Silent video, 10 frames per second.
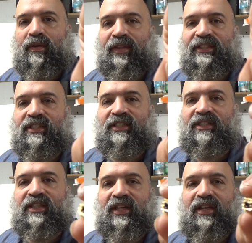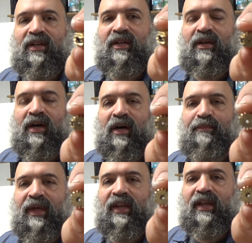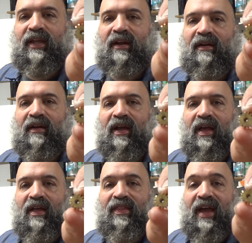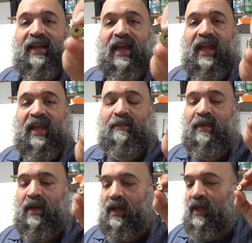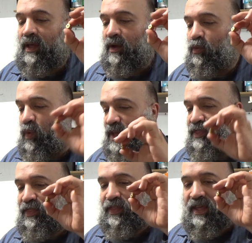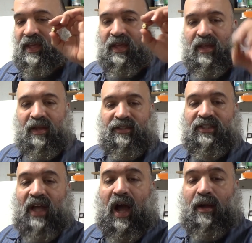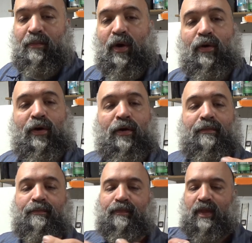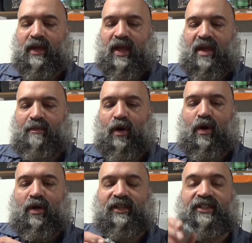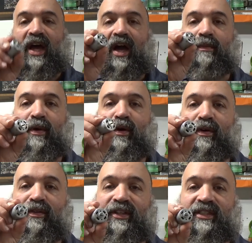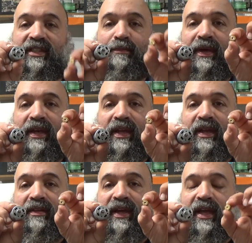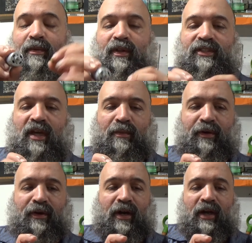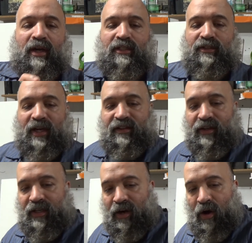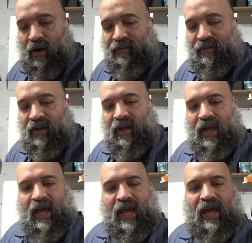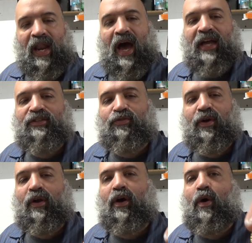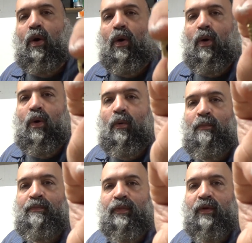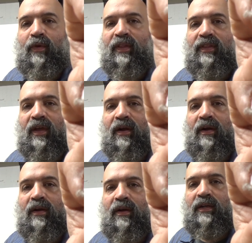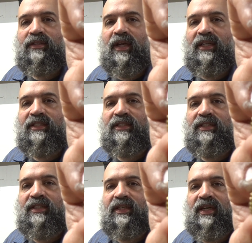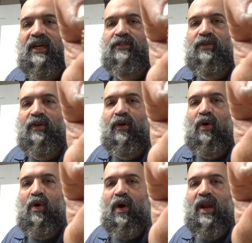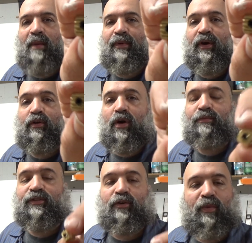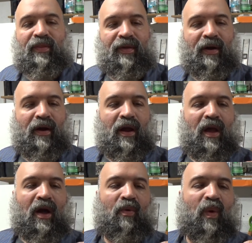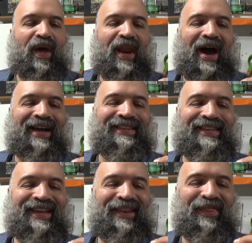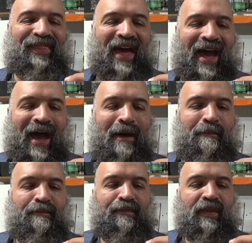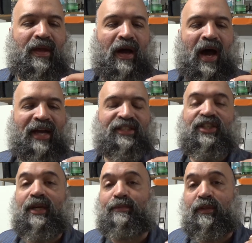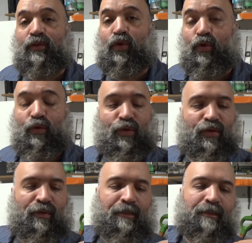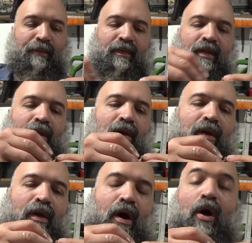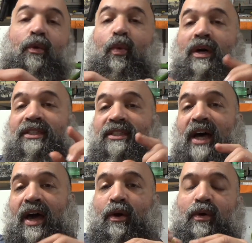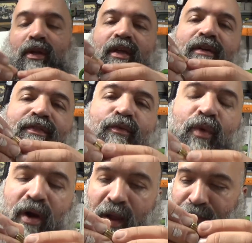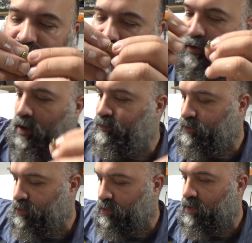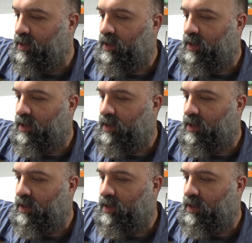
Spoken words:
This is the pinion gear that came with the stock motor. It came on the stock motor. This is the pinion gear that came on the stock motor. So I took it off and I drilled a hole right there. As you guys can see, I drilled a hole and I put a grub screw in there. When I did that, I chipped tooth on one side only of where I put the grub screw.